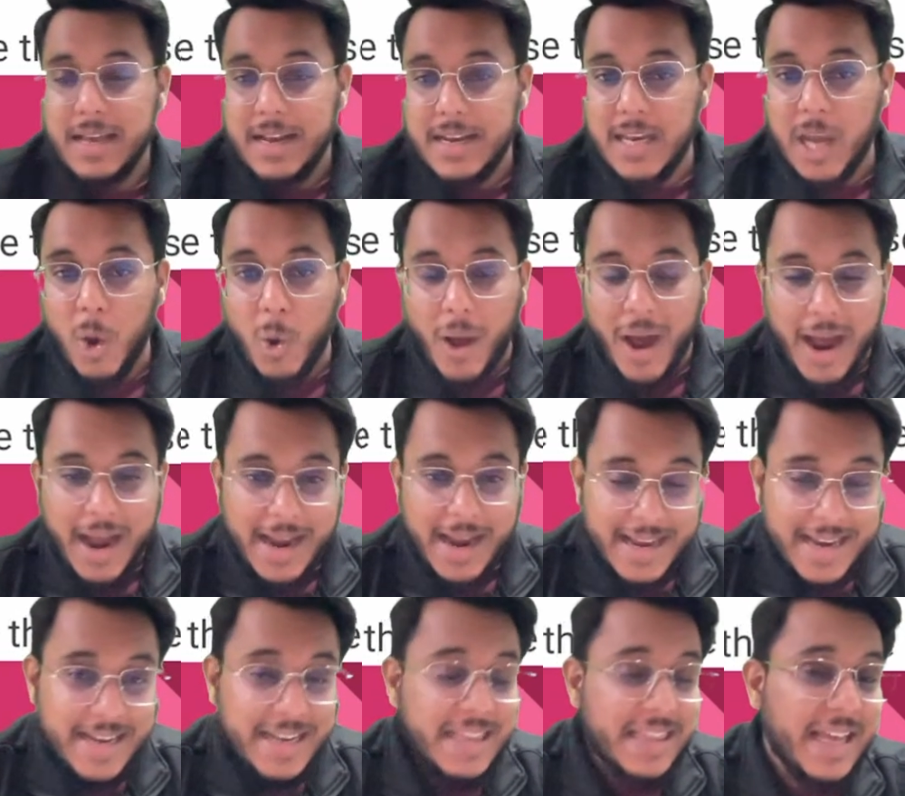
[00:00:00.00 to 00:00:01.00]
Now,
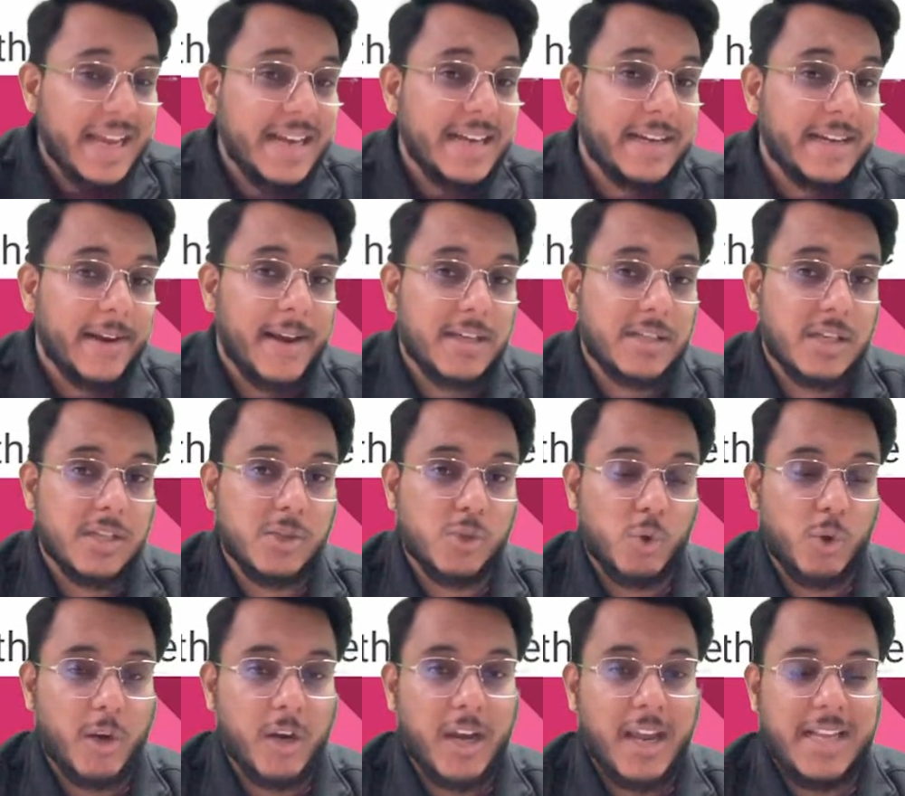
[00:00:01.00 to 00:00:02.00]
in the International
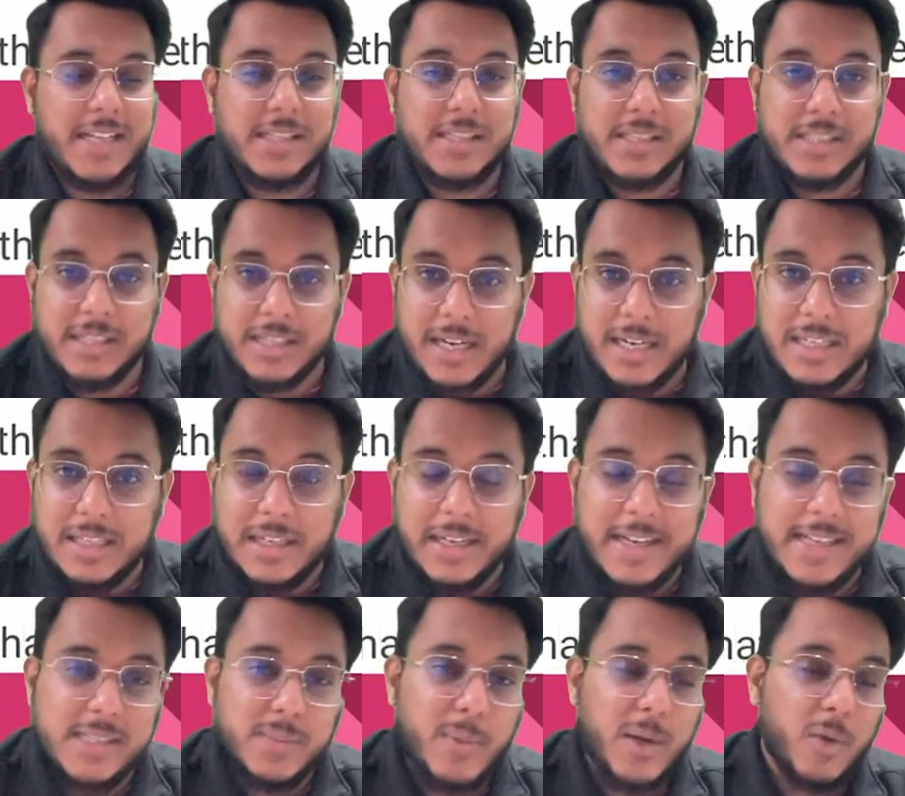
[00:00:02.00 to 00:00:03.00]
Solar Alliance,
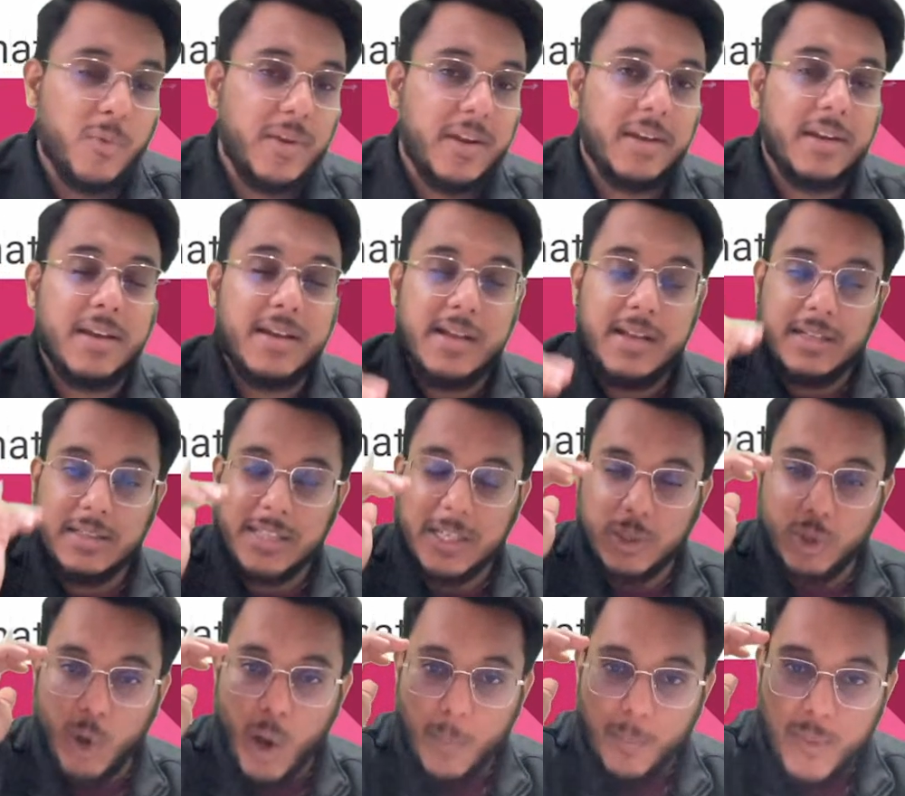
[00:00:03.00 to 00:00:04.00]
countries between the
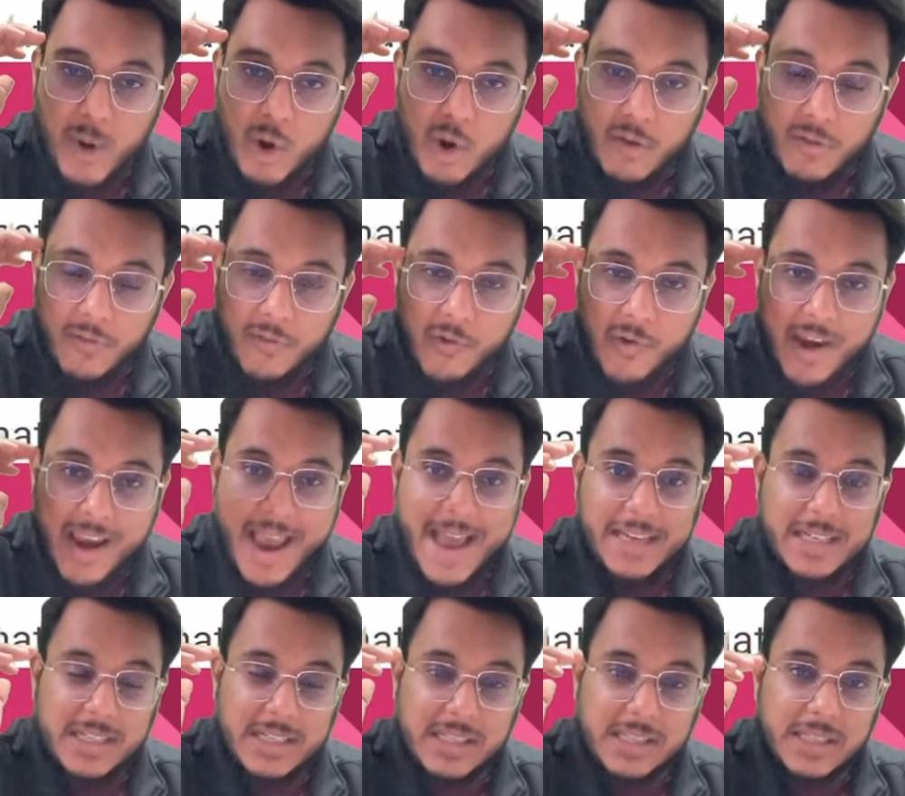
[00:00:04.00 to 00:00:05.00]
Tropic of
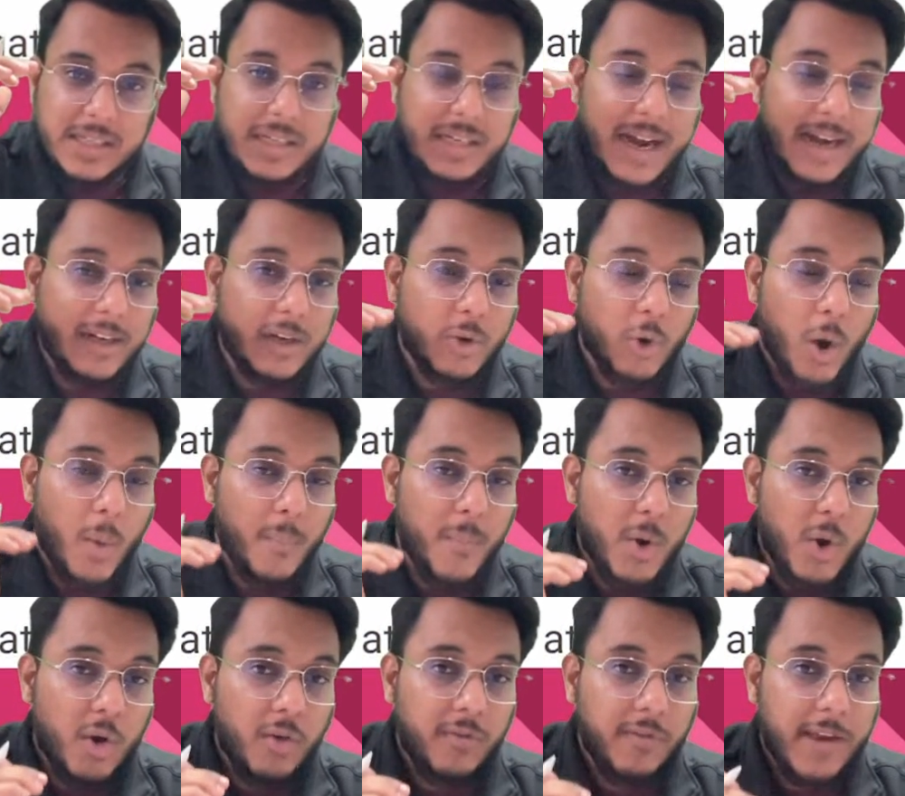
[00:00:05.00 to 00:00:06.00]
Cancer and
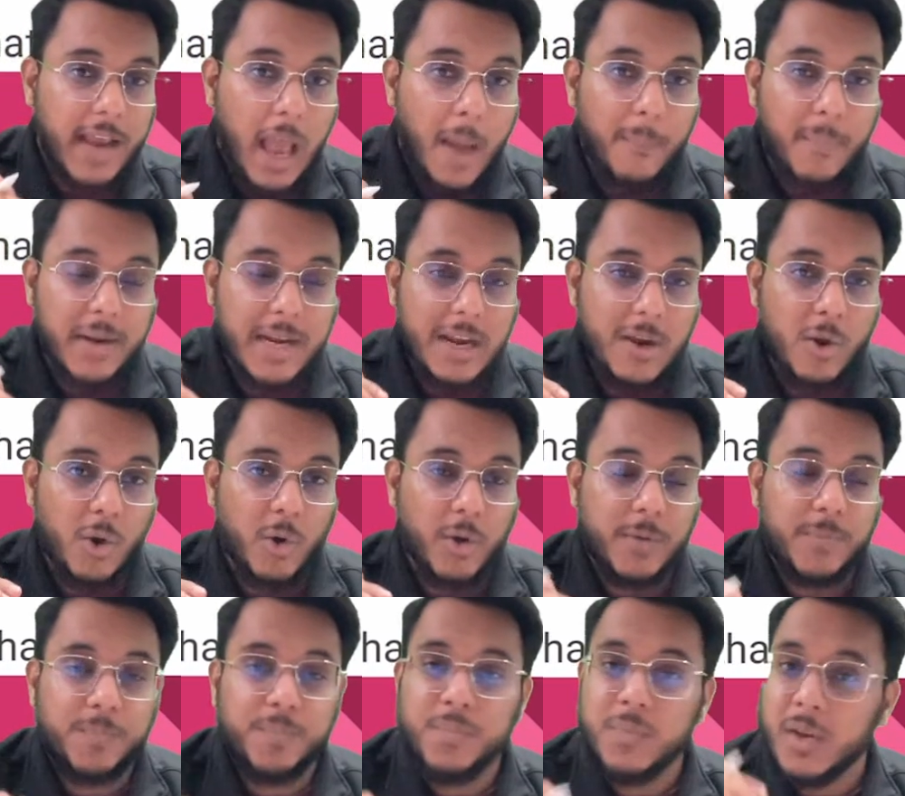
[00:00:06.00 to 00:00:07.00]
Tropic of
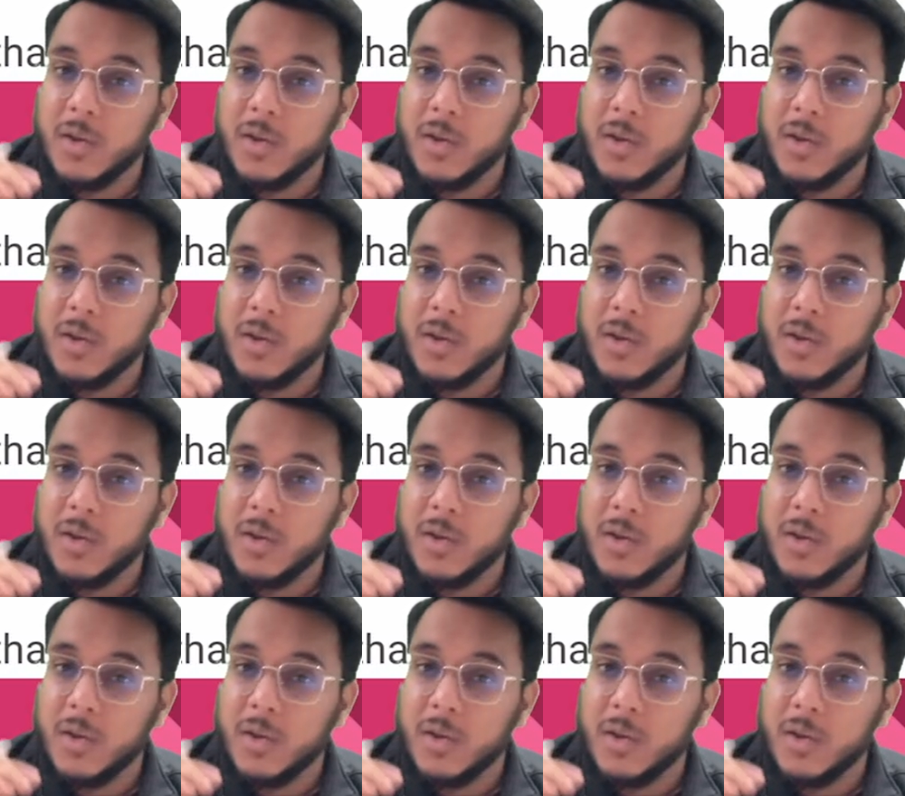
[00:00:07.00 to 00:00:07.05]
Capricorn,